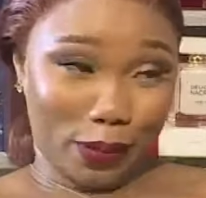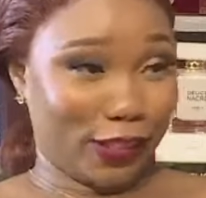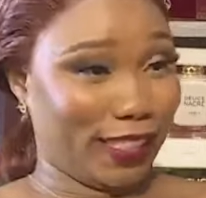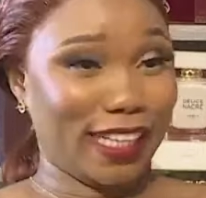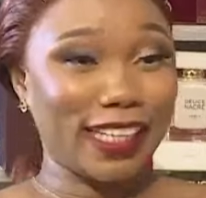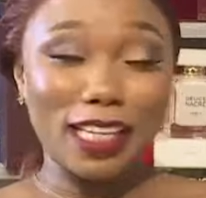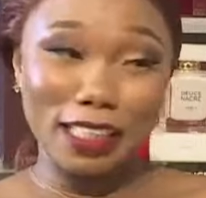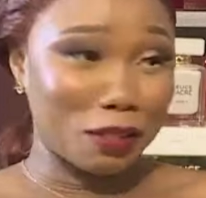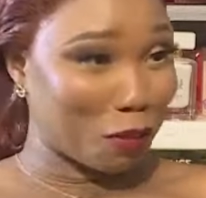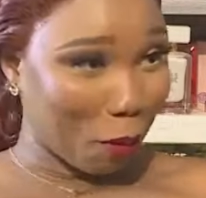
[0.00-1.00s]
but that
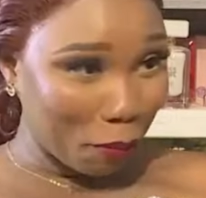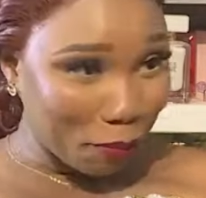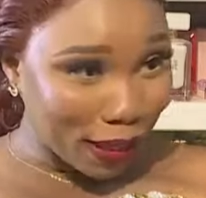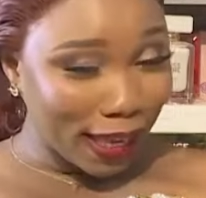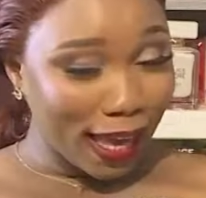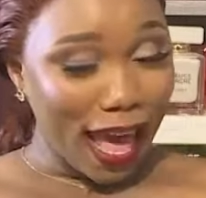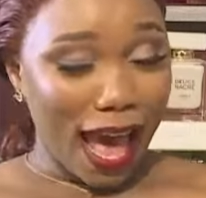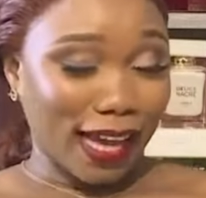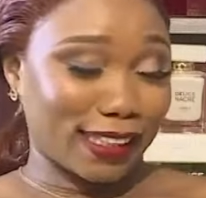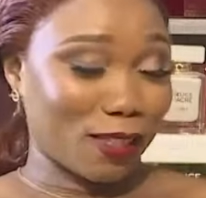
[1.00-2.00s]
didn't stop me.
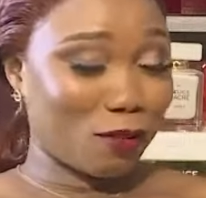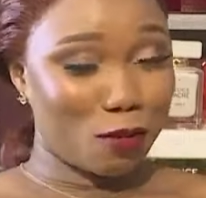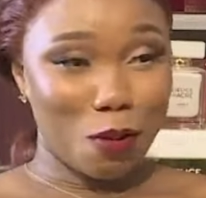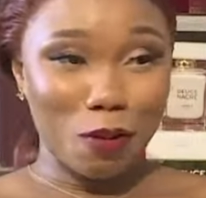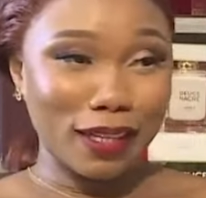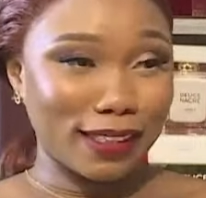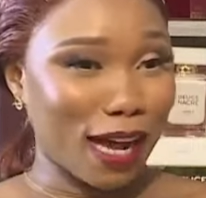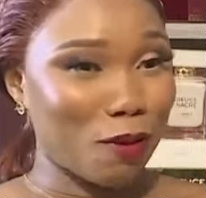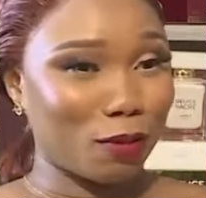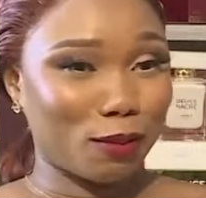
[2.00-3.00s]
I said, you know what?
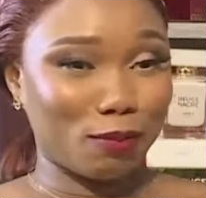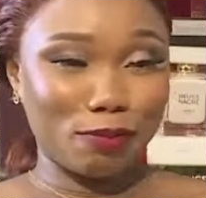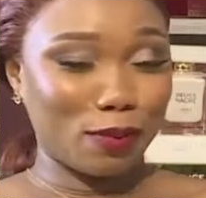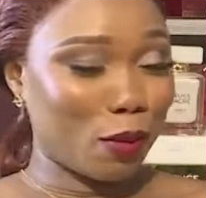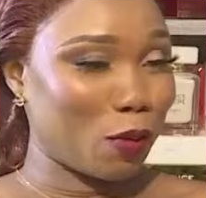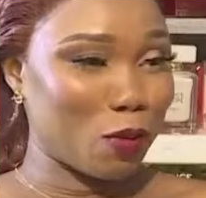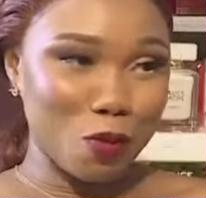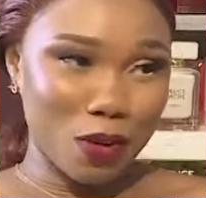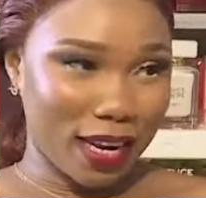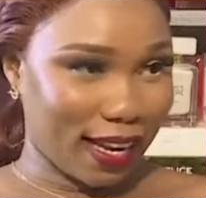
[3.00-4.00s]
I was going to
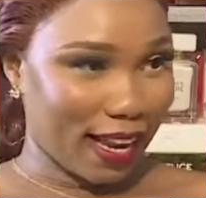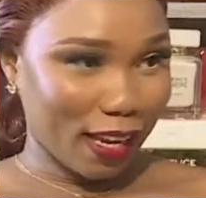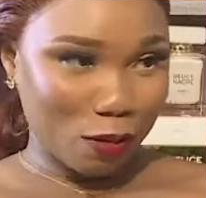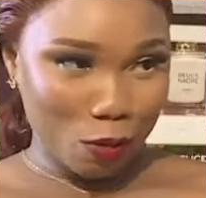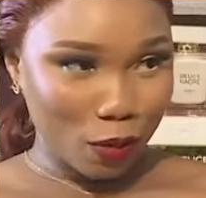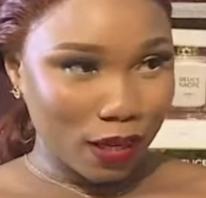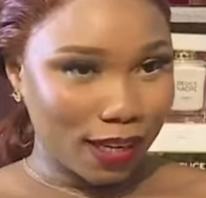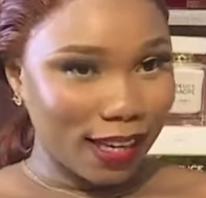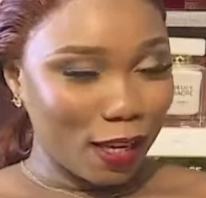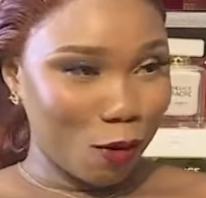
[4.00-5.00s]
do what I like doing.
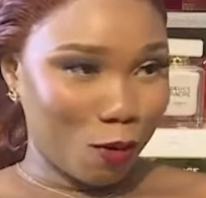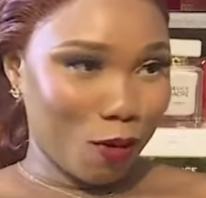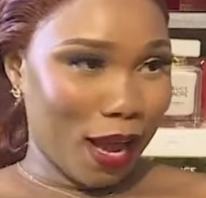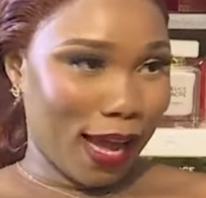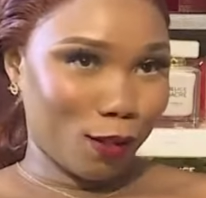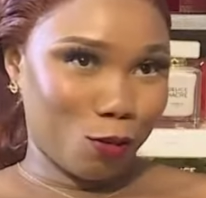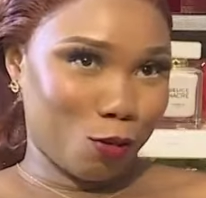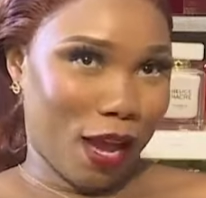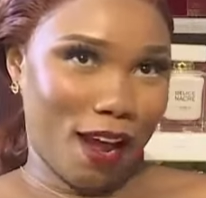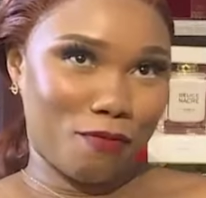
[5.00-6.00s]
You know, I do,
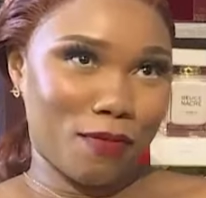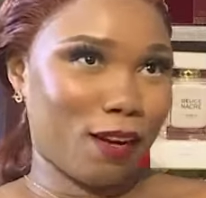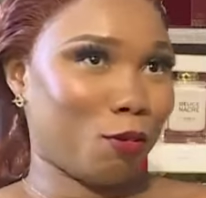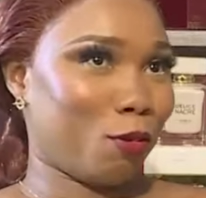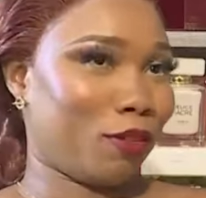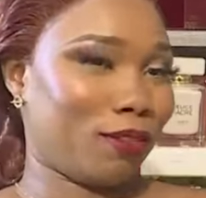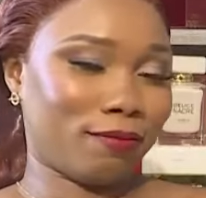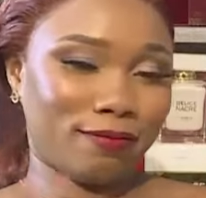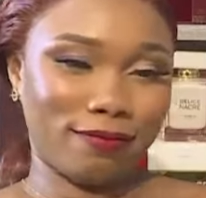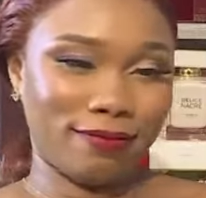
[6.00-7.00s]
I have my own,
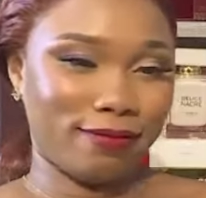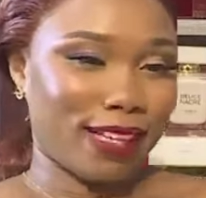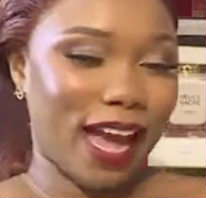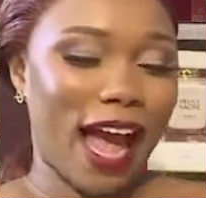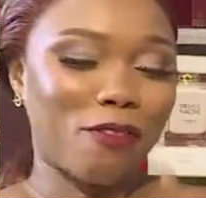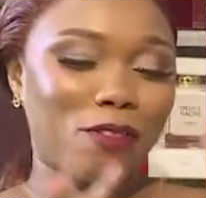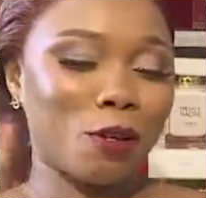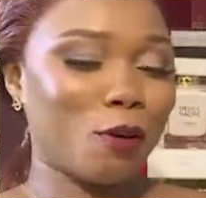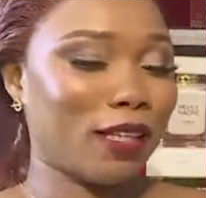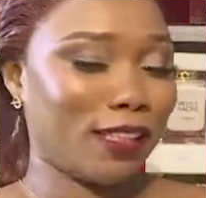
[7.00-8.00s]
I have a
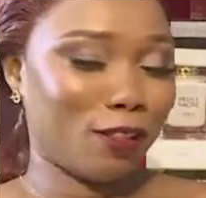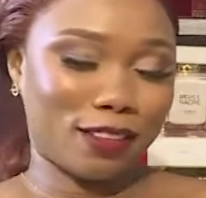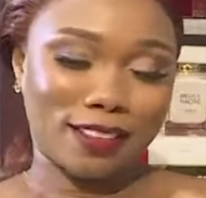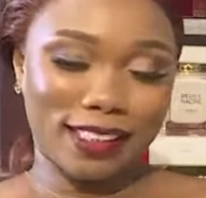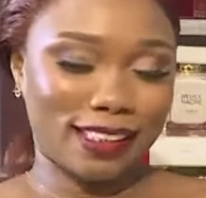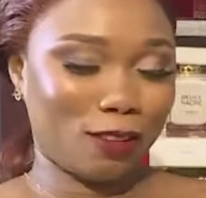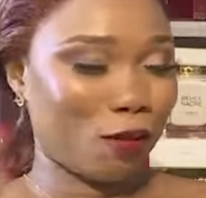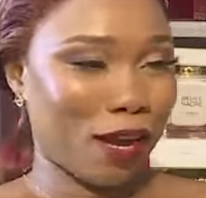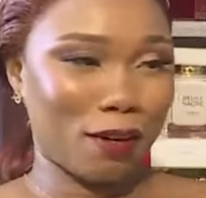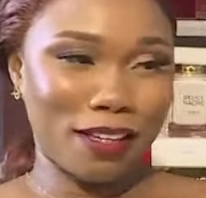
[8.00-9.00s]
whole industry
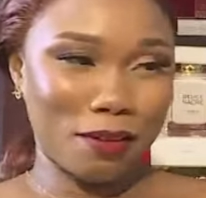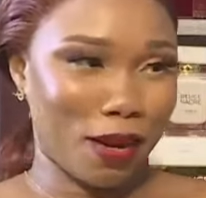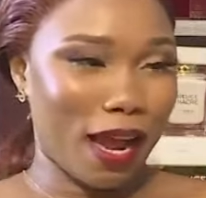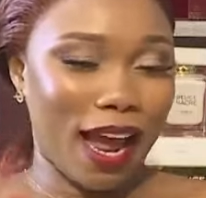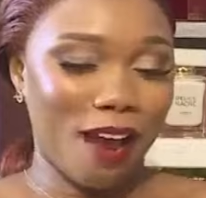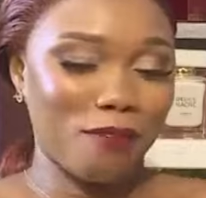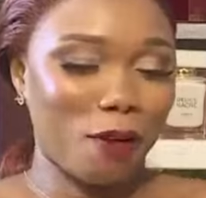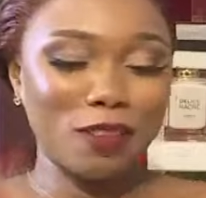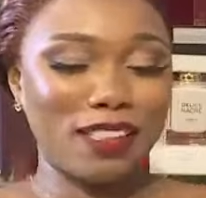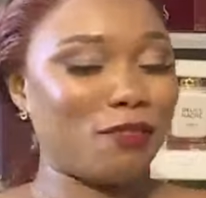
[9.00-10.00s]
surrounded by, I, have, I
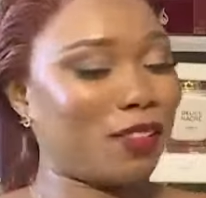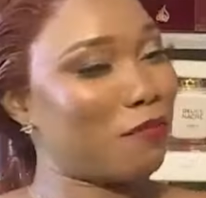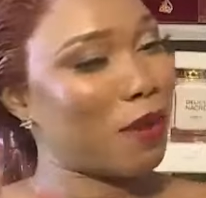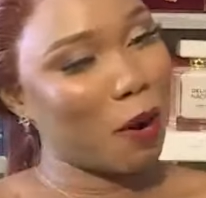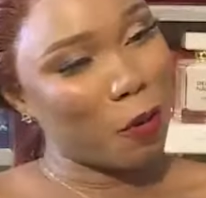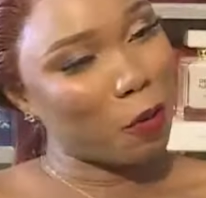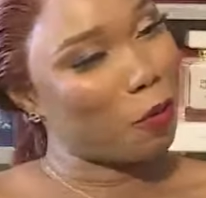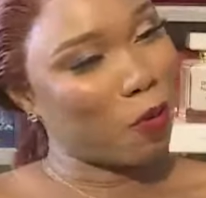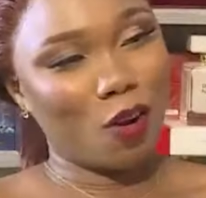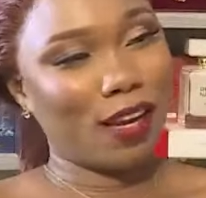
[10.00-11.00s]
was living in my own
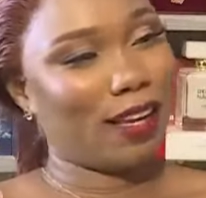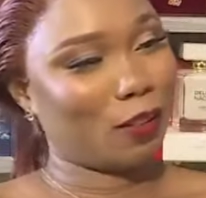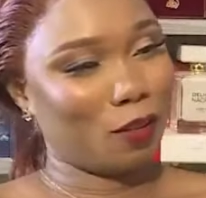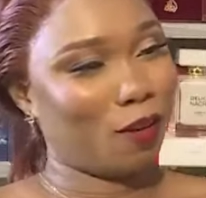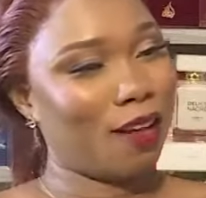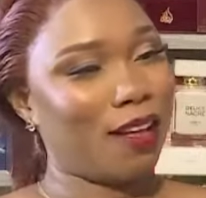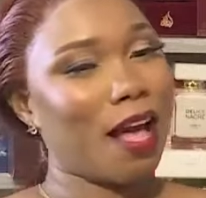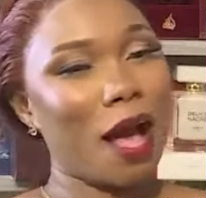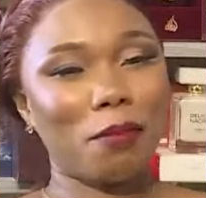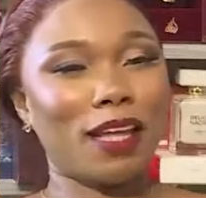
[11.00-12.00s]
world, you know.
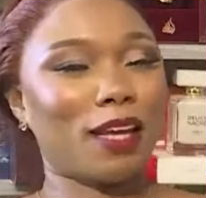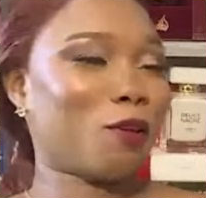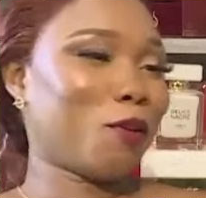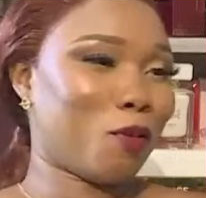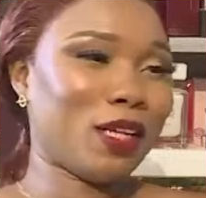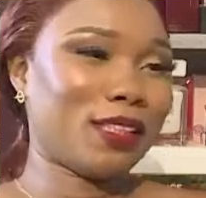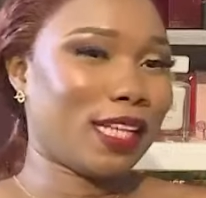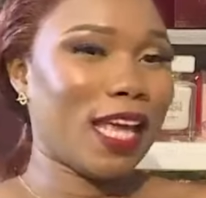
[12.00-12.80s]
Wow. Like, you know what?